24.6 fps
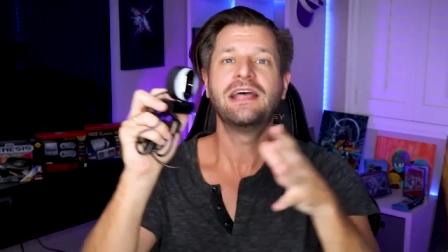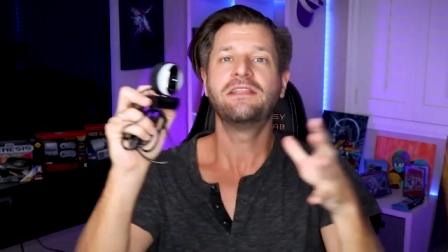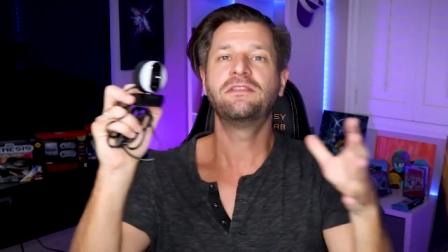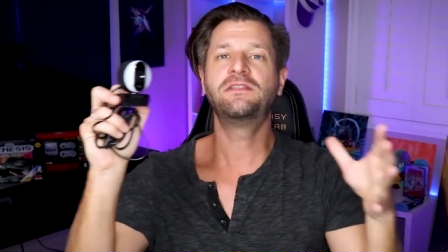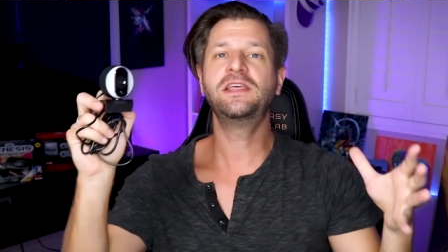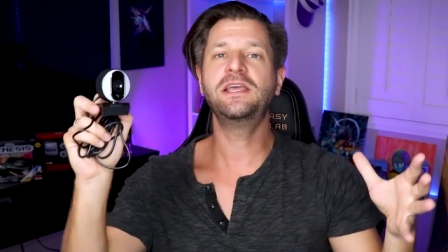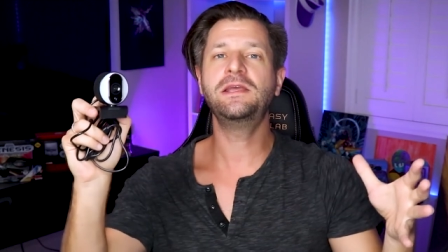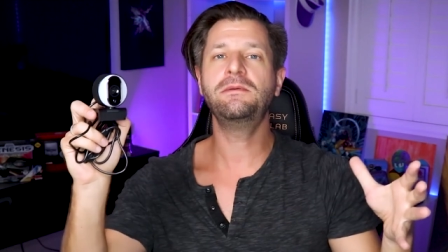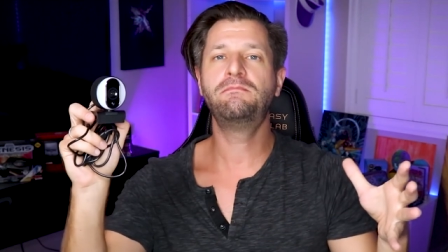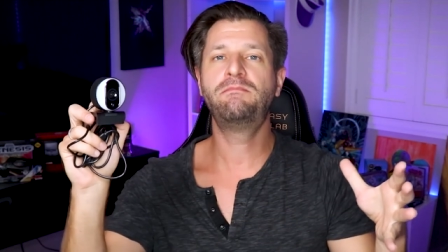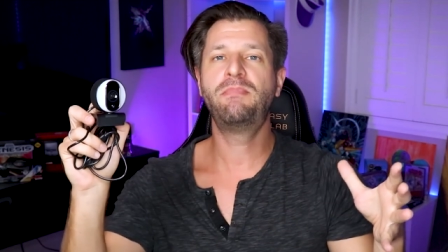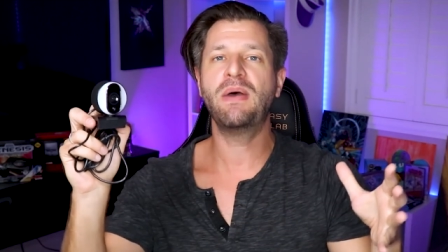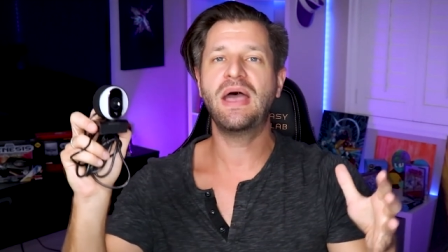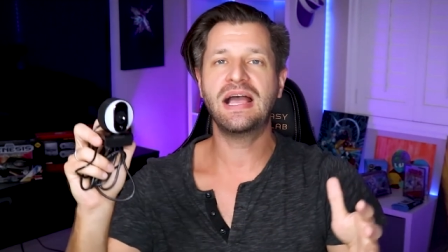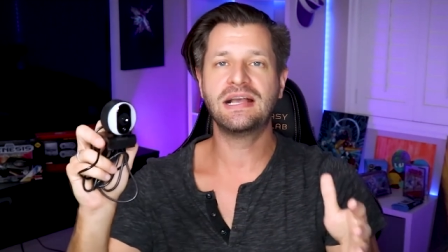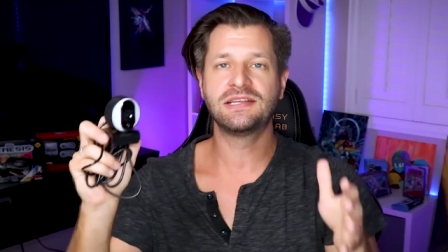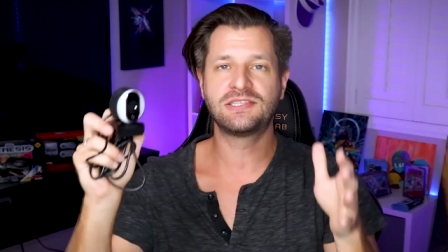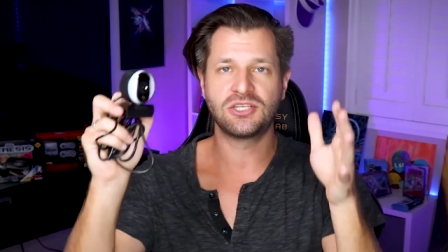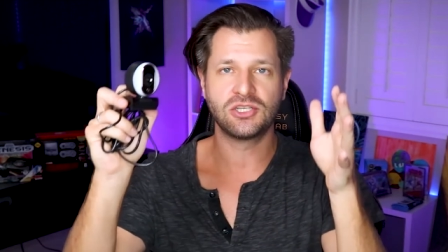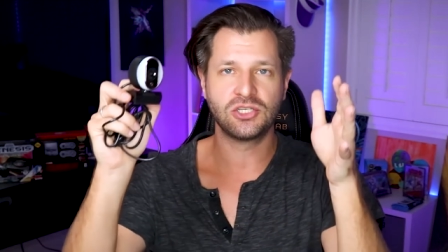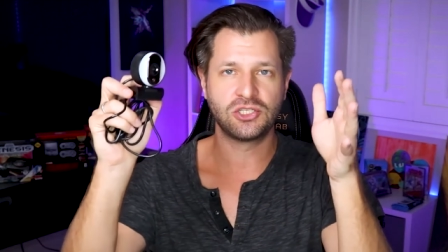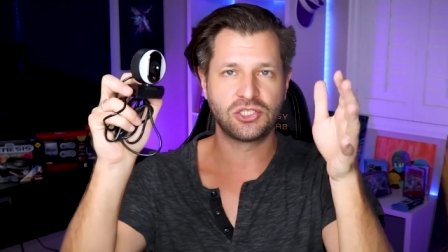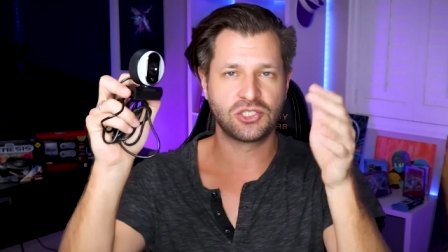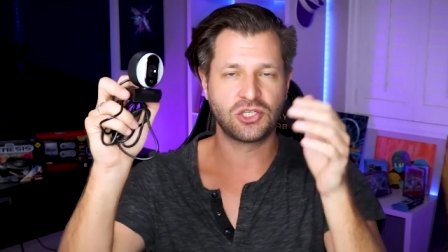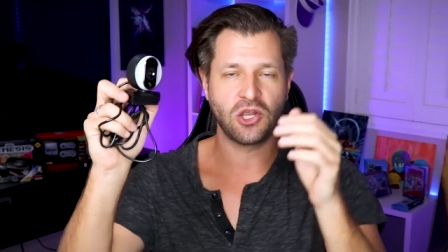the
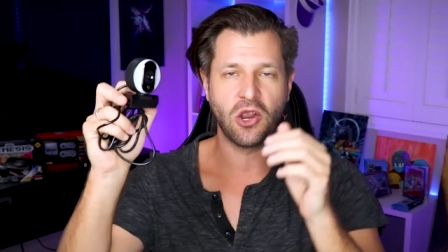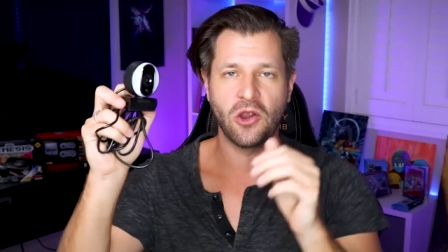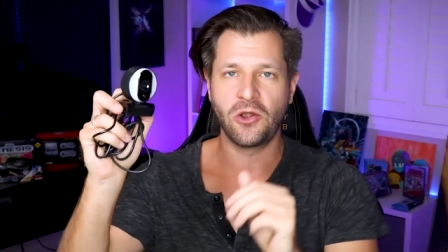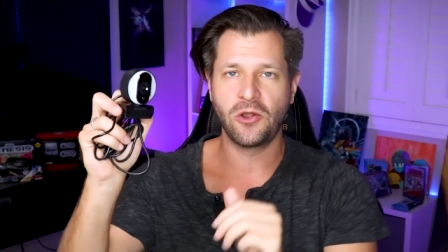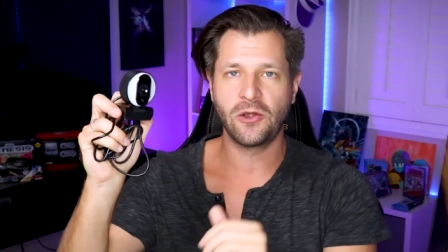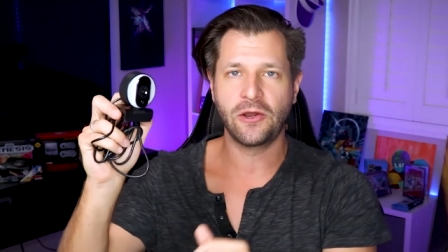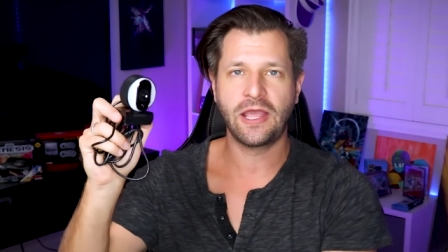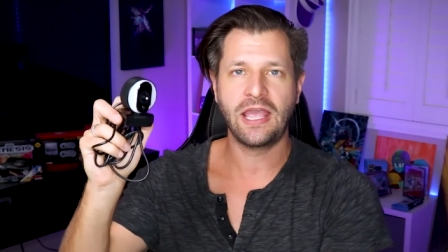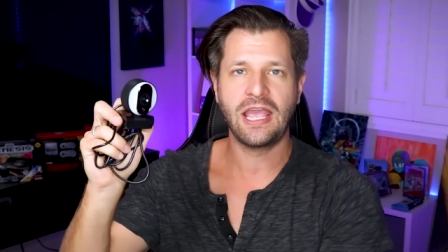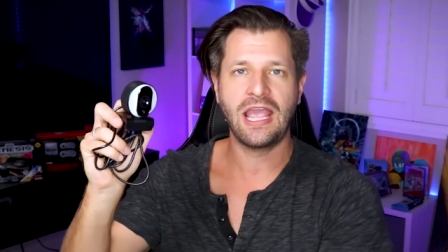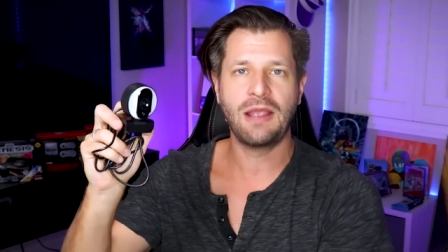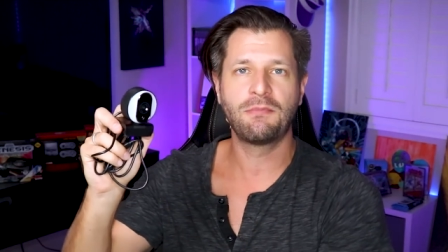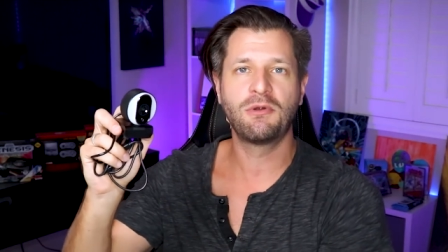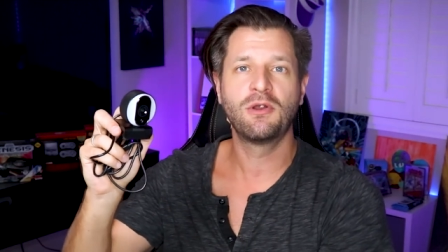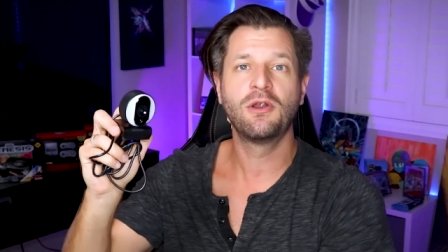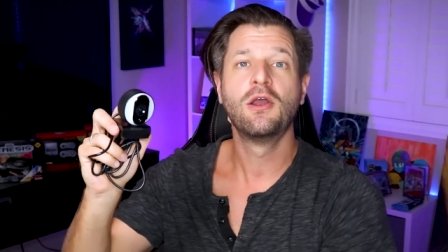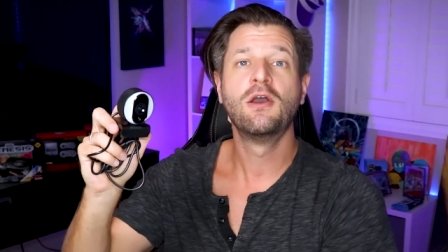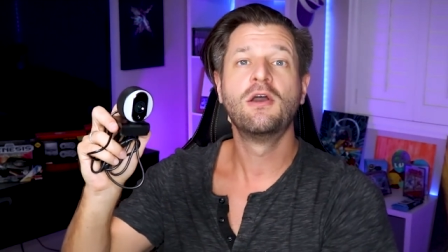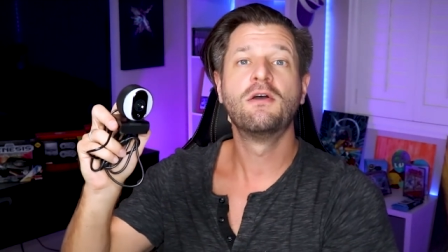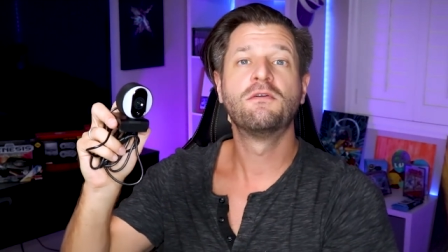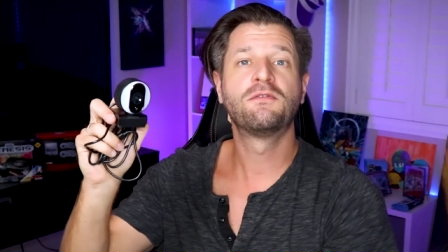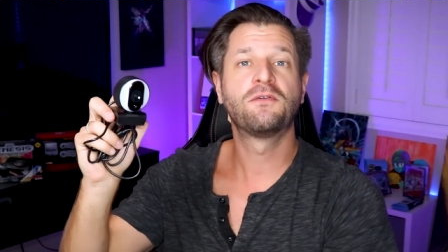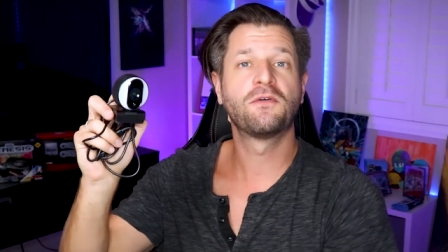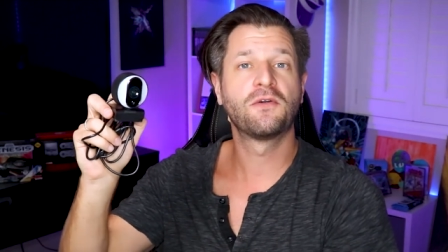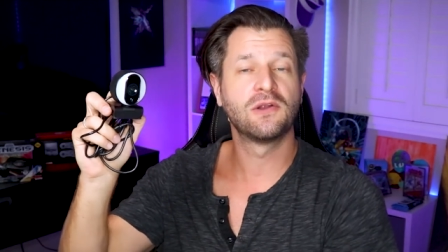best starter camera
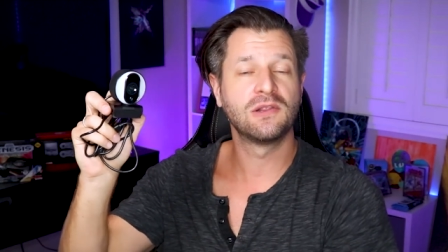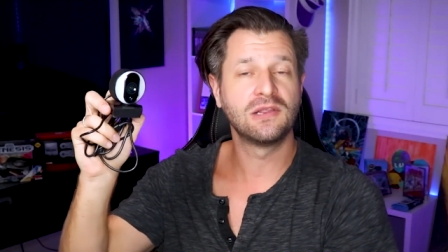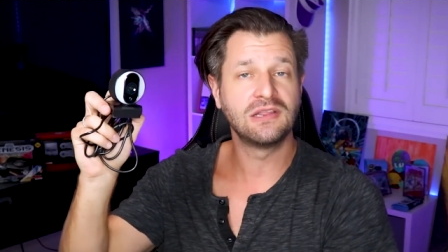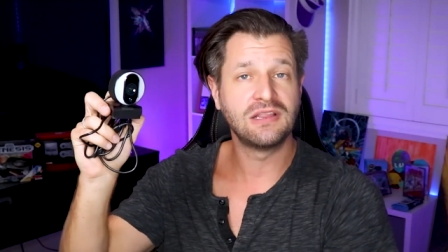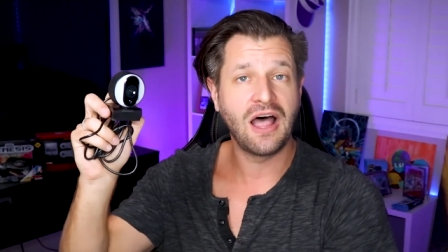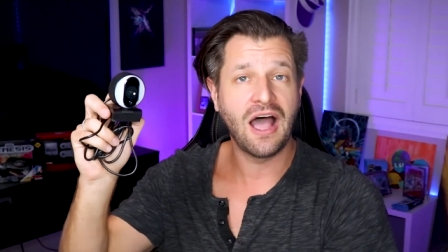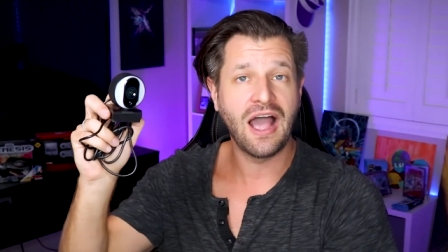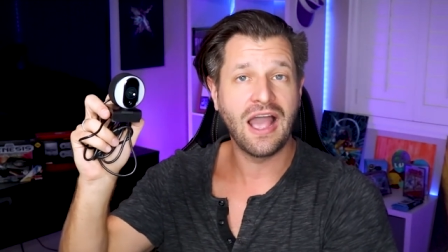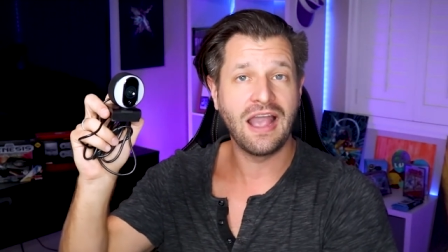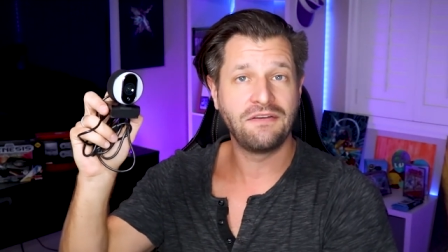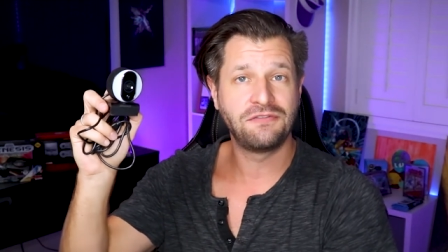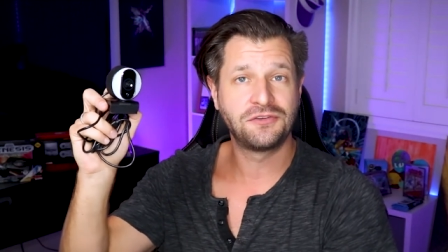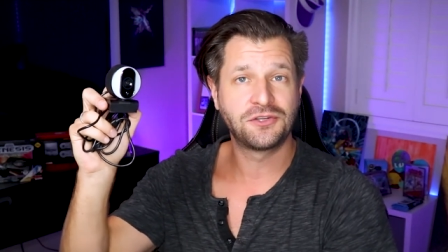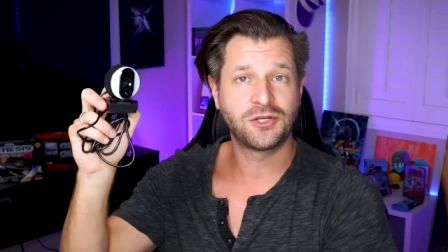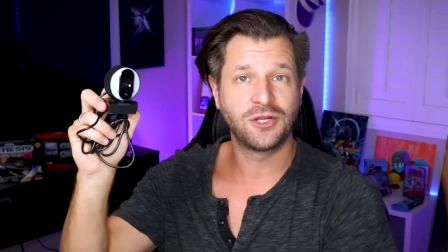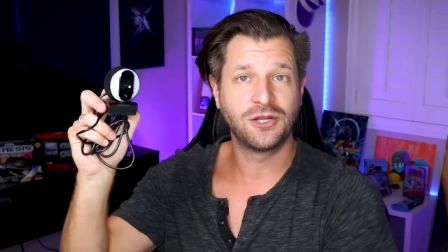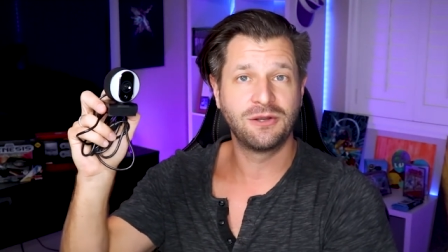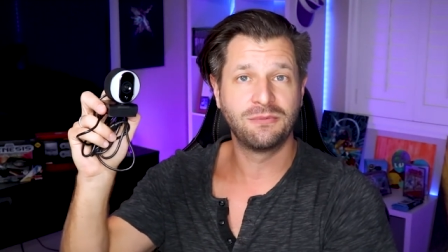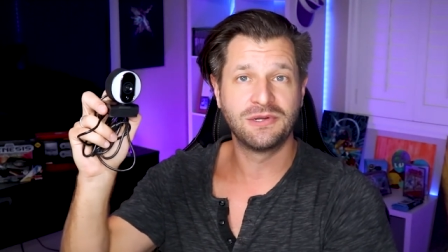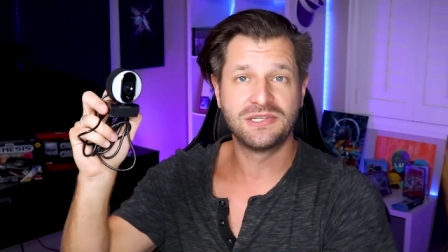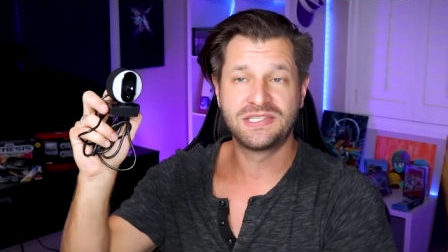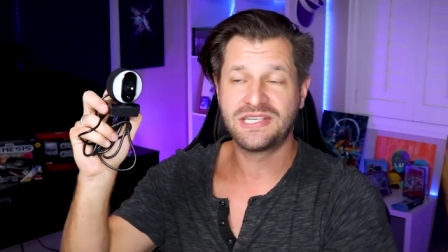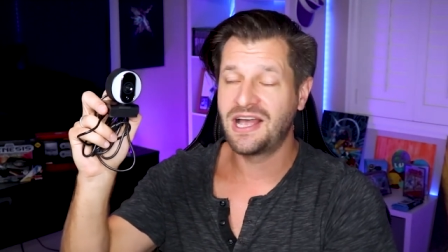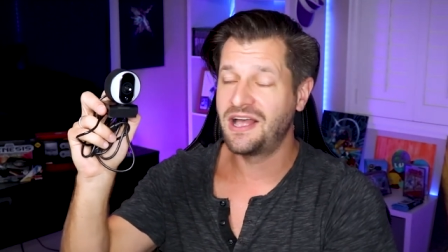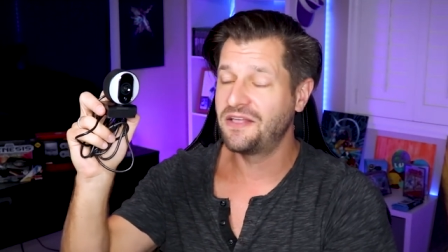for live
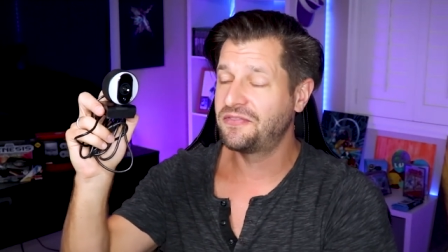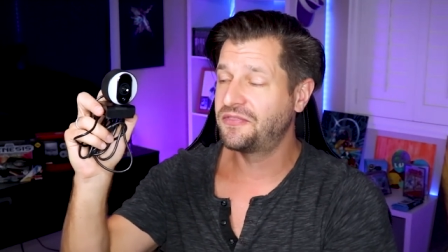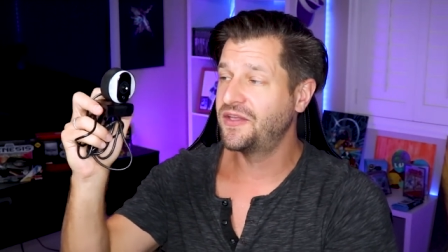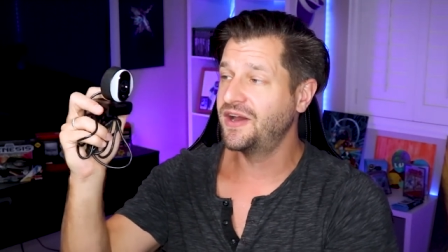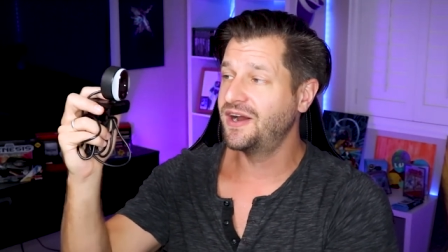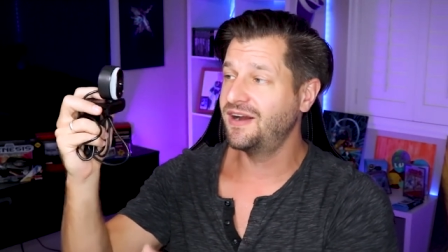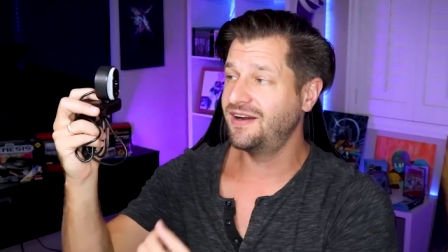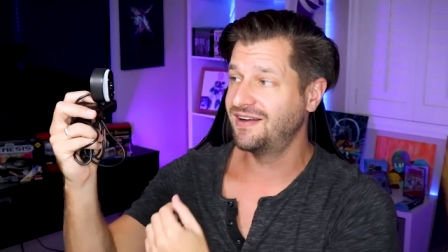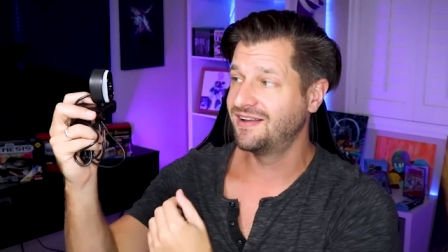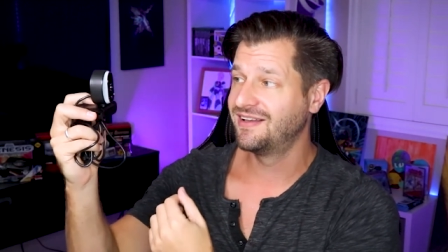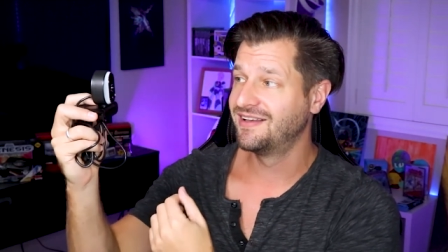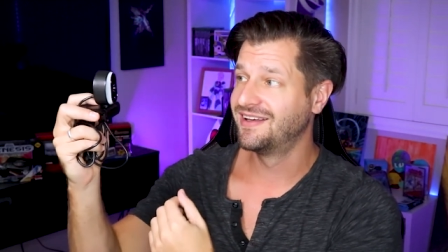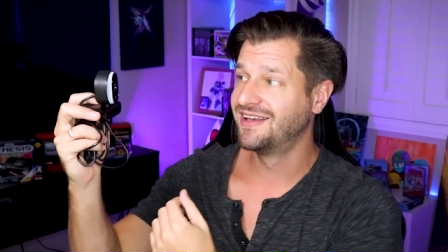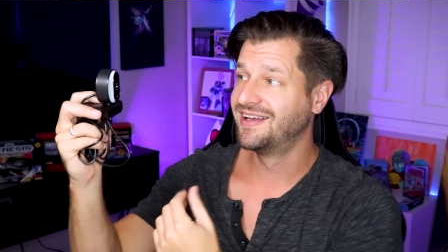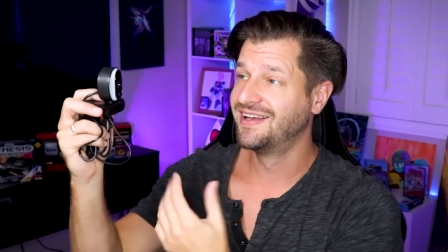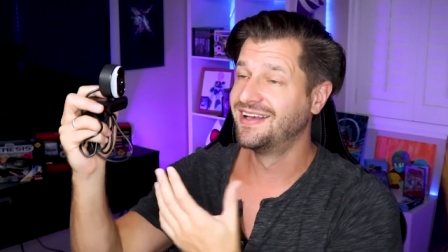streamers out there?